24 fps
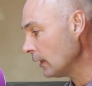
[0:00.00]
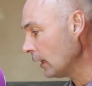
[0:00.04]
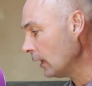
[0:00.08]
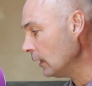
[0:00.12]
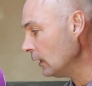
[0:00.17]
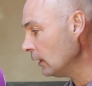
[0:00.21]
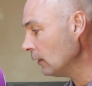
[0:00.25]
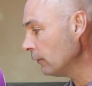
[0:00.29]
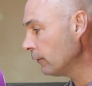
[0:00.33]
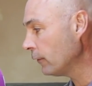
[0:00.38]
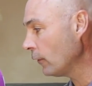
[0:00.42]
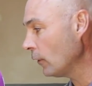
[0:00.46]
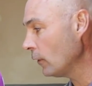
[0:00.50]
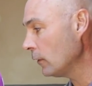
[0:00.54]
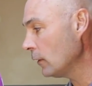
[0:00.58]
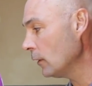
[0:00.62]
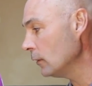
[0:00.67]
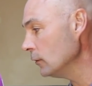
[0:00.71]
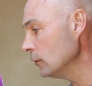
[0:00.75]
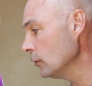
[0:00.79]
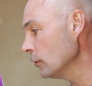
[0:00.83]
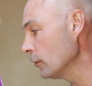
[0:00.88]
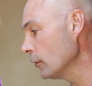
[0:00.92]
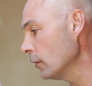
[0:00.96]
any
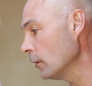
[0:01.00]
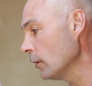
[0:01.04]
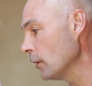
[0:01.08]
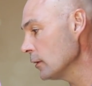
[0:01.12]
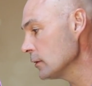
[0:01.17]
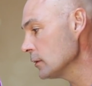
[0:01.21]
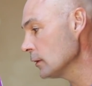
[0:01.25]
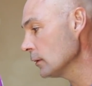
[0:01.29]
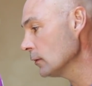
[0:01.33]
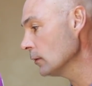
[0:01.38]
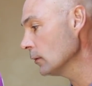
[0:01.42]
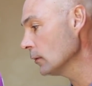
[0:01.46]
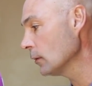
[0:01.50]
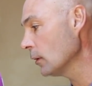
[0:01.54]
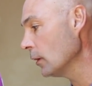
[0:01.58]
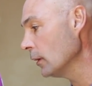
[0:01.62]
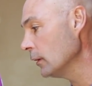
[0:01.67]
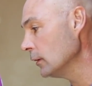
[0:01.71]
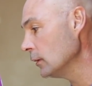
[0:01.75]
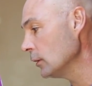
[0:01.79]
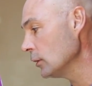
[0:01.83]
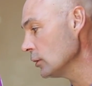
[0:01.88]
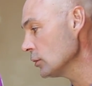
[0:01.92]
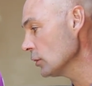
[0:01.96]
further neurological
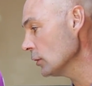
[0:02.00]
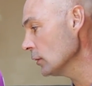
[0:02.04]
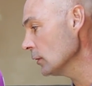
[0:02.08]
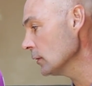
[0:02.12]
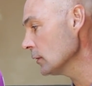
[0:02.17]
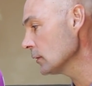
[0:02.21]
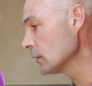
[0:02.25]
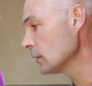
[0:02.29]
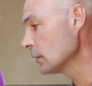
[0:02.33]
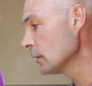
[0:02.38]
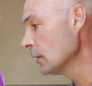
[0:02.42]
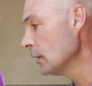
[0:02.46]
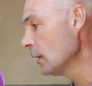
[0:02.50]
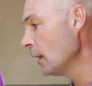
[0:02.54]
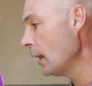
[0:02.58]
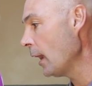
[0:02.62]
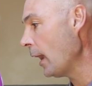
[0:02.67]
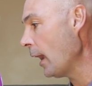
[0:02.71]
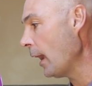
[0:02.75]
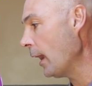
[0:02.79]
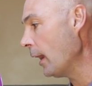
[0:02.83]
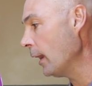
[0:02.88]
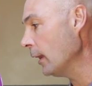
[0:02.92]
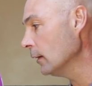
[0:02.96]
conditions,
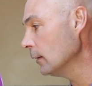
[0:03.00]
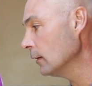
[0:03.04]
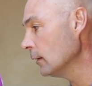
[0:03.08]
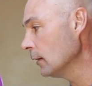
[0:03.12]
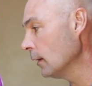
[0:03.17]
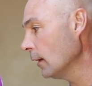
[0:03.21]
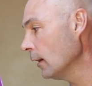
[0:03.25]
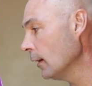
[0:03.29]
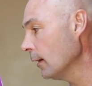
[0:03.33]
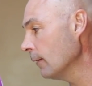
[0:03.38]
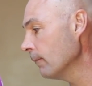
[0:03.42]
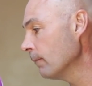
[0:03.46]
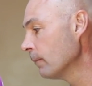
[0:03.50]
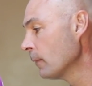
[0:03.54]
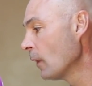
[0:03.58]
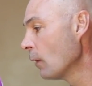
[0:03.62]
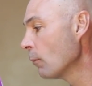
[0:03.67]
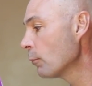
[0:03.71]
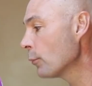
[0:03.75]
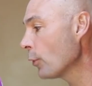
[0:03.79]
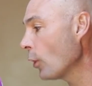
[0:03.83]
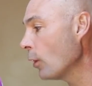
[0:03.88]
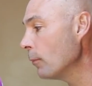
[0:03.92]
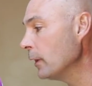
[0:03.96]
and
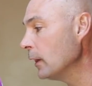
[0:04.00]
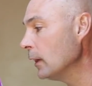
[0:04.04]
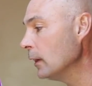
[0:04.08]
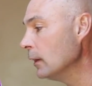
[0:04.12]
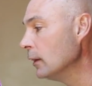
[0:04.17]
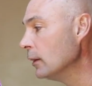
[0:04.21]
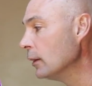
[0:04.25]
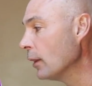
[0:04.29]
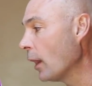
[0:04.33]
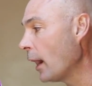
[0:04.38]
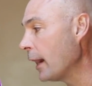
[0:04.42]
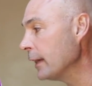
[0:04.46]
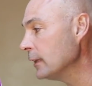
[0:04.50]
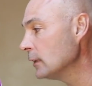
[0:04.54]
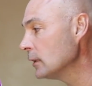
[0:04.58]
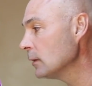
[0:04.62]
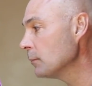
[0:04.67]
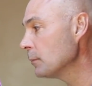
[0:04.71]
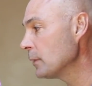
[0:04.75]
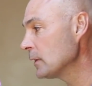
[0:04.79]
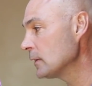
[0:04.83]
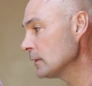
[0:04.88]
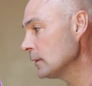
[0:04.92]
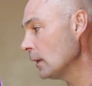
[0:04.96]
probably
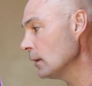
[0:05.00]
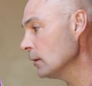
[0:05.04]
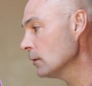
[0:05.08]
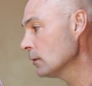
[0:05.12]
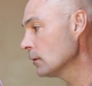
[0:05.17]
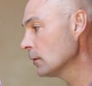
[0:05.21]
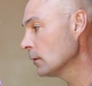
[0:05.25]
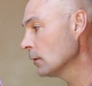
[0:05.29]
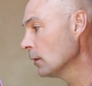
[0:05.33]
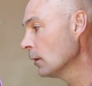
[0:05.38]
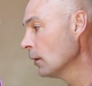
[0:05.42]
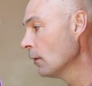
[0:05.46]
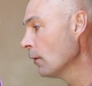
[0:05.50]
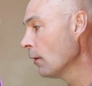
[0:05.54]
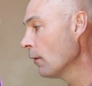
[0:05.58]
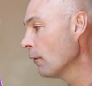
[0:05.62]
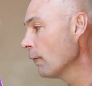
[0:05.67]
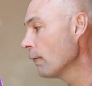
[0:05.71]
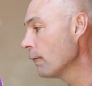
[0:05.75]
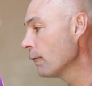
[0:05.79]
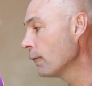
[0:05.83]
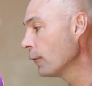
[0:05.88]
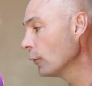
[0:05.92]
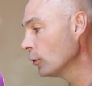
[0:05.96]
90%
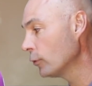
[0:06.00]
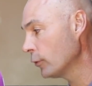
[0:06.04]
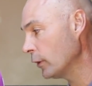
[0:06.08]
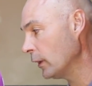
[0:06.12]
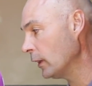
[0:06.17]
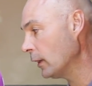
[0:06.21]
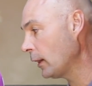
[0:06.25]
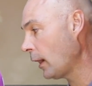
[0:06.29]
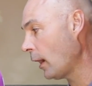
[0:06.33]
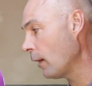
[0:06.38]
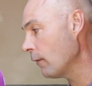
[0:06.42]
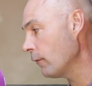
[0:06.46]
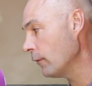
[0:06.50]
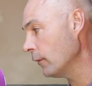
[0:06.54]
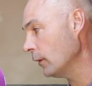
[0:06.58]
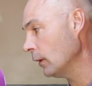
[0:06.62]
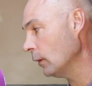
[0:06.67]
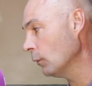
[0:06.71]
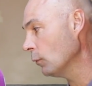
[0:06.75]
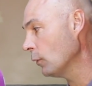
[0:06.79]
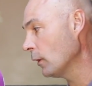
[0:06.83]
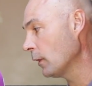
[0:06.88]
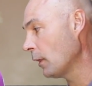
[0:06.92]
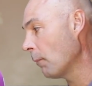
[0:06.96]
full
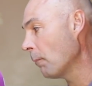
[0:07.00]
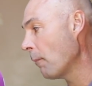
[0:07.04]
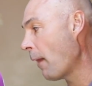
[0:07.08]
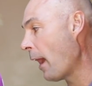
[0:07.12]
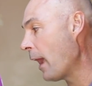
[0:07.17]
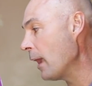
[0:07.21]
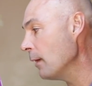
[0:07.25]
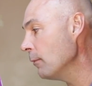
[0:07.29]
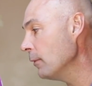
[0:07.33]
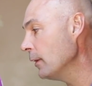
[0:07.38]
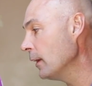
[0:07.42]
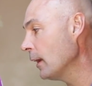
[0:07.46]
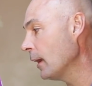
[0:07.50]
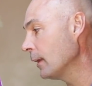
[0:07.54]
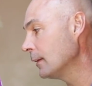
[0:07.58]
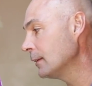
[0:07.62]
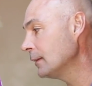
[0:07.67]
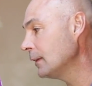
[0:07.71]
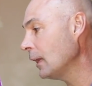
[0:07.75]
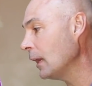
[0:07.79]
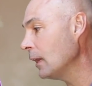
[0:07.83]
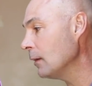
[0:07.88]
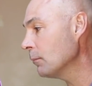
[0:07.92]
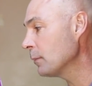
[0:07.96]
recovery, with maybe a
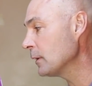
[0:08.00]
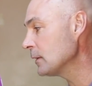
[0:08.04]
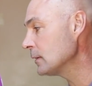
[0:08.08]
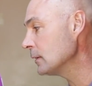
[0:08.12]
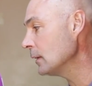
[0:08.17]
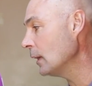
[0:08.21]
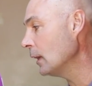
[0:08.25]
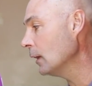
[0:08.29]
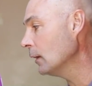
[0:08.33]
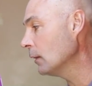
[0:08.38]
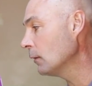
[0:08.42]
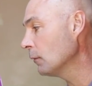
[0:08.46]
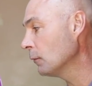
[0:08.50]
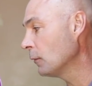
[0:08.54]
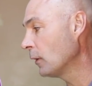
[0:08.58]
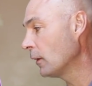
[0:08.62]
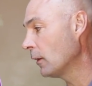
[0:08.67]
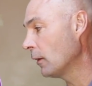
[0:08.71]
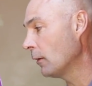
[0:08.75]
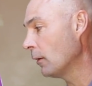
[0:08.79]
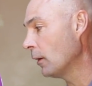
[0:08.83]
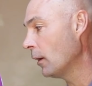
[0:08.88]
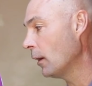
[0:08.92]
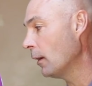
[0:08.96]
10%
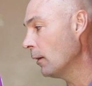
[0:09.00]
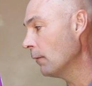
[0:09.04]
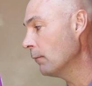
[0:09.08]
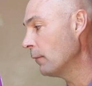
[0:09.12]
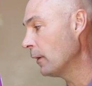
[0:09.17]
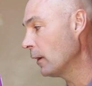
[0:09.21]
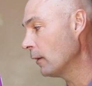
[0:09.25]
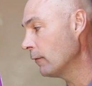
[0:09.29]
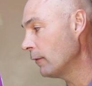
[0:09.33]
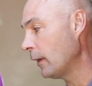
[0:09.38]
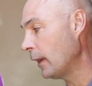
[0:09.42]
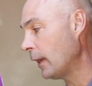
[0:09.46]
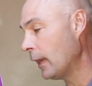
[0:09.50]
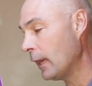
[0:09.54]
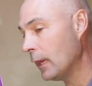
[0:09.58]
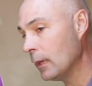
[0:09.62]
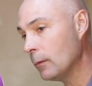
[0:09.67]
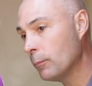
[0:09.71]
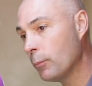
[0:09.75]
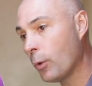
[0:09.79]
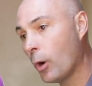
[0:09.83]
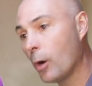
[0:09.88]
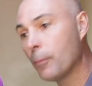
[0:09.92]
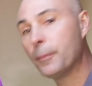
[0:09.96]
with a bit of a
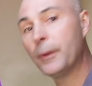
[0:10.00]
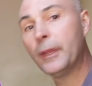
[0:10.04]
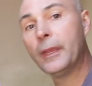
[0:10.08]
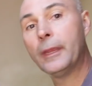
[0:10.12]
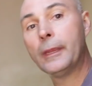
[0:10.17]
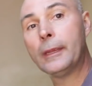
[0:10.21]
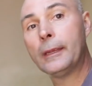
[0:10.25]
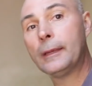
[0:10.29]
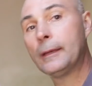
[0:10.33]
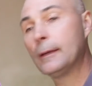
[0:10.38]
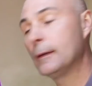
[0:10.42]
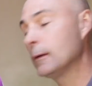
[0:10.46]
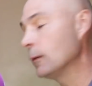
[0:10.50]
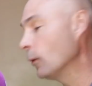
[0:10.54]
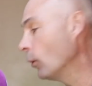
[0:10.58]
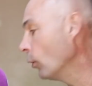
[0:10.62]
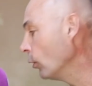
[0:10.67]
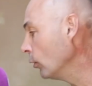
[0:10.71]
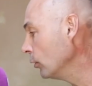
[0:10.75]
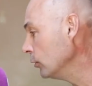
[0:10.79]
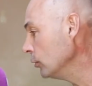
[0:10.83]
head bopping or